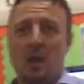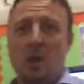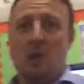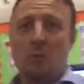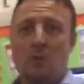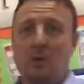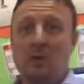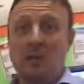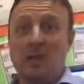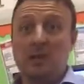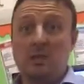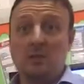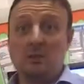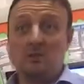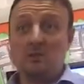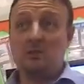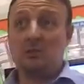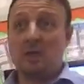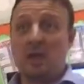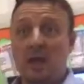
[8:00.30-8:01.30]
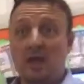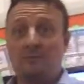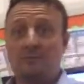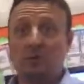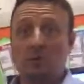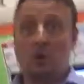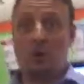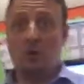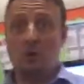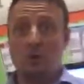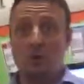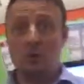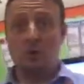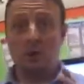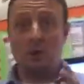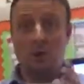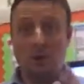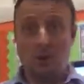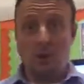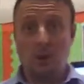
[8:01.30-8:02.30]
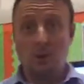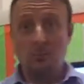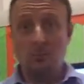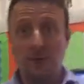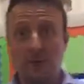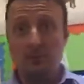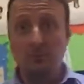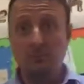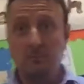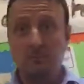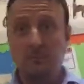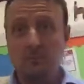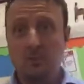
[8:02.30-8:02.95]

We'd like you to have a go at home now.